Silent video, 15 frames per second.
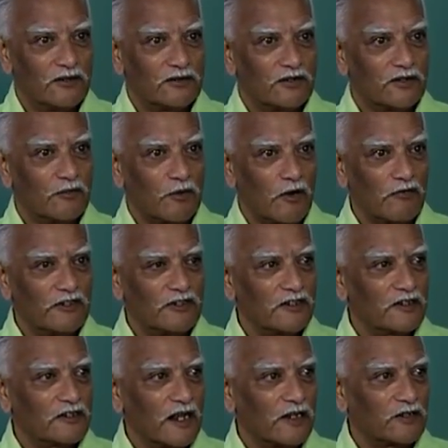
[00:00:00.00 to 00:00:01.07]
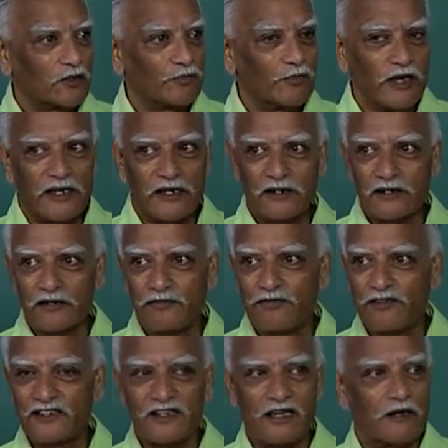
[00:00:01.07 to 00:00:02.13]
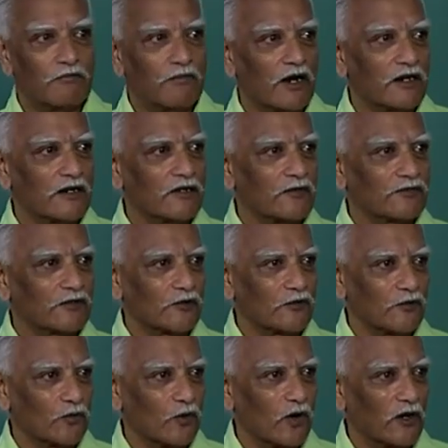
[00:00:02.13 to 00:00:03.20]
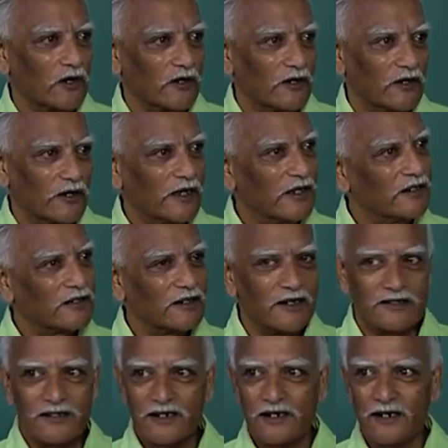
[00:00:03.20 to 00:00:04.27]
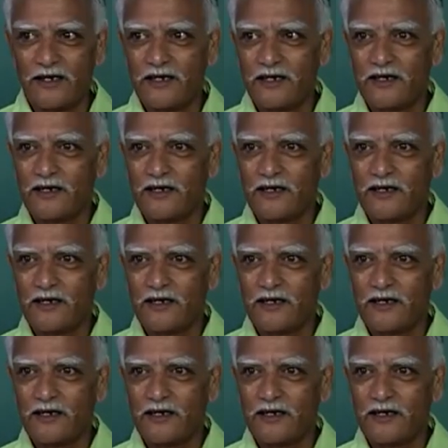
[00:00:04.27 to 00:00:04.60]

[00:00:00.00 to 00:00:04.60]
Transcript: So, the provinces had to bear the fiscal burden of the war increasingly.